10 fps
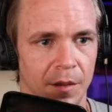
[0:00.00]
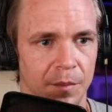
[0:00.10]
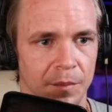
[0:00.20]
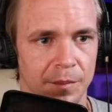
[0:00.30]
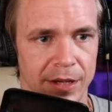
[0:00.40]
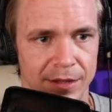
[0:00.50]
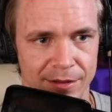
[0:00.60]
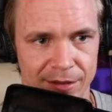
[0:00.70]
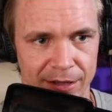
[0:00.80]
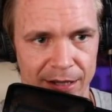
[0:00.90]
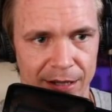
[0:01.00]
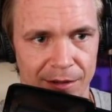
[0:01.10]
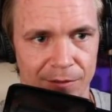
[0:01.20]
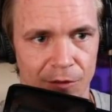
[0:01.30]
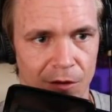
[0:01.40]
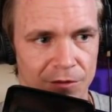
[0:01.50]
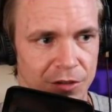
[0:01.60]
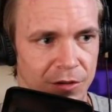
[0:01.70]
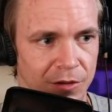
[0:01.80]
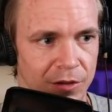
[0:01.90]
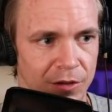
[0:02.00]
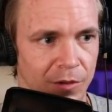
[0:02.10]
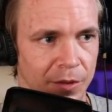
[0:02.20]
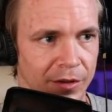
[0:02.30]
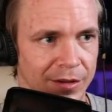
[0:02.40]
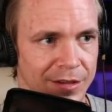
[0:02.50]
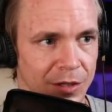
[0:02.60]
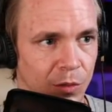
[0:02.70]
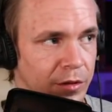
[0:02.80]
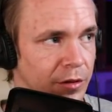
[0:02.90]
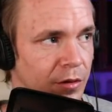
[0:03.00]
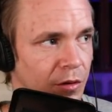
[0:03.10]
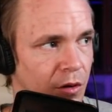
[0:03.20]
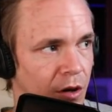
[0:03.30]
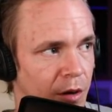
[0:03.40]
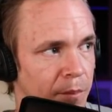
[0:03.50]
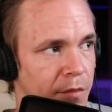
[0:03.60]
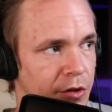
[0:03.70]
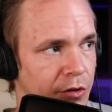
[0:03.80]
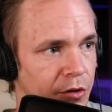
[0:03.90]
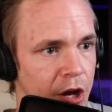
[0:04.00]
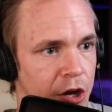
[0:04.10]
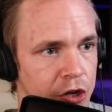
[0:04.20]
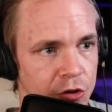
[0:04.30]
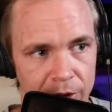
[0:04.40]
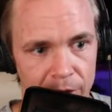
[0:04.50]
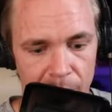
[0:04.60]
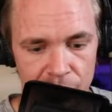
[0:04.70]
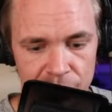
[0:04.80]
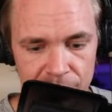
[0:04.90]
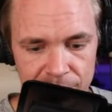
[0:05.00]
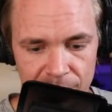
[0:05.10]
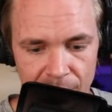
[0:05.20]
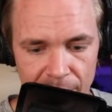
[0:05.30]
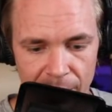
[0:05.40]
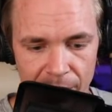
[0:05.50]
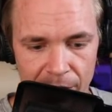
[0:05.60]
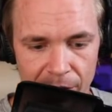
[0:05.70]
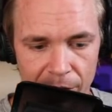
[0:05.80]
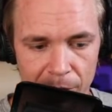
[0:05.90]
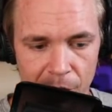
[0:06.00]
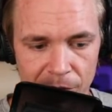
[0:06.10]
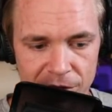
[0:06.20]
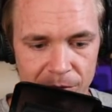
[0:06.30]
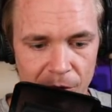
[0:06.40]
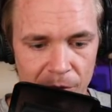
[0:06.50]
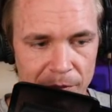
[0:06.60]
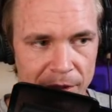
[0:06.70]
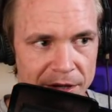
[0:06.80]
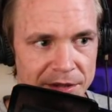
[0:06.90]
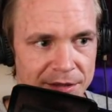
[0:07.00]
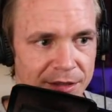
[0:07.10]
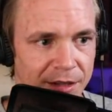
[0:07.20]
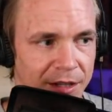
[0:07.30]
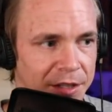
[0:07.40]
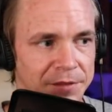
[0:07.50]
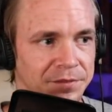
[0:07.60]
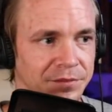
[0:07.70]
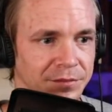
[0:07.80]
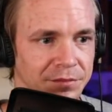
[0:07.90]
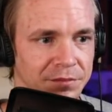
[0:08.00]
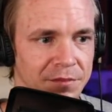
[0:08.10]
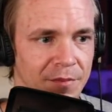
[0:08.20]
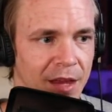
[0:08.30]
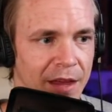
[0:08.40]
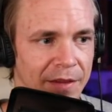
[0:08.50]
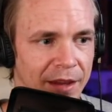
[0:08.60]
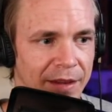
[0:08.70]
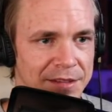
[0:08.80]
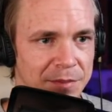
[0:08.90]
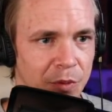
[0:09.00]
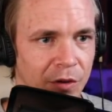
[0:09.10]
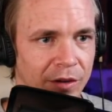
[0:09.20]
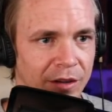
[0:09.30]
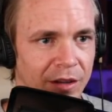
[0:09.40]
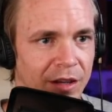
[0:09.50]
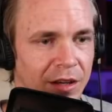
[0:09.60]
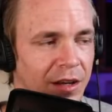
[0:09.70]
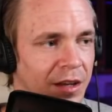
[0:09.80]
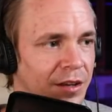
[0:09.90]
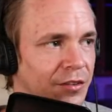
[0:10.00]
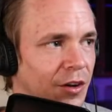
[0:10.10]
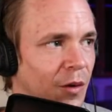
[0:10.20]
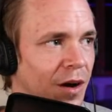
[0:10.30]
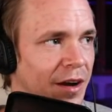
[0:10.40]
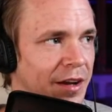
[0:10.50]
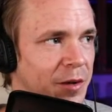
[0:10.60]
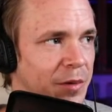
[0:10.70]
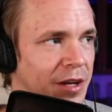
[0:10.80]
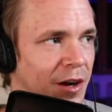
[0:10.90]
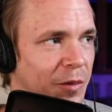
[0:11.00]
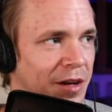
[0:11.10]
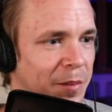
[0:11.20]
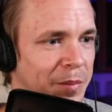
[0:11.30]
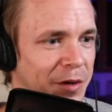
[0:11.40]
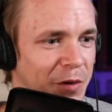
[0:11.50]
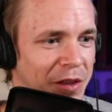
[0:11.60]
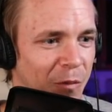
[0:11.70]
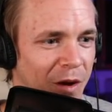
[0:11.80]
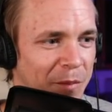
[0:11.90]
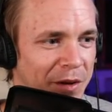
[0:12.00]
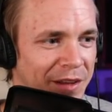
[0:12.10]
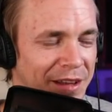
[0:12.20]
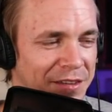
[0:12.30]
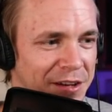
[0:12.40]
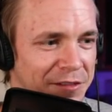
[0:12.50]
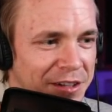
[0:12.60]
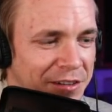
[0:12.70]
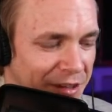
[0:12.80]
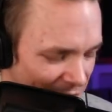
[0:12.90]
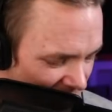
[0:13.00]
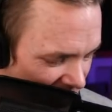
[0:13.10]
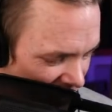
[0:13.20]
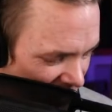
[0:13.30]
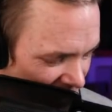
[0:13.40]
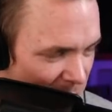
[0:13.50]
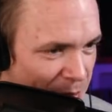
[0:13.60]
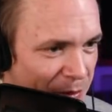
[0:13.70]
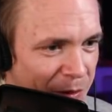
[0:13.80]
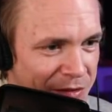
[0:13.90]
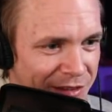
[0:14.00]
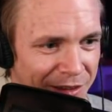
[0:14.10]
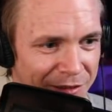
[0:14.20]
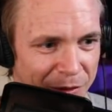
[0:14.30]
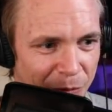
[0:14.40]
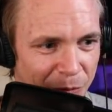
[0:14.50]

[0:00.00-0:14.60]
because it involves your ability to deal with your human emotions on a moment-to-moment basis, and that's important. So here we go. We got Bitcoin in the 1 minute. That's kind of exciting. People always love the 1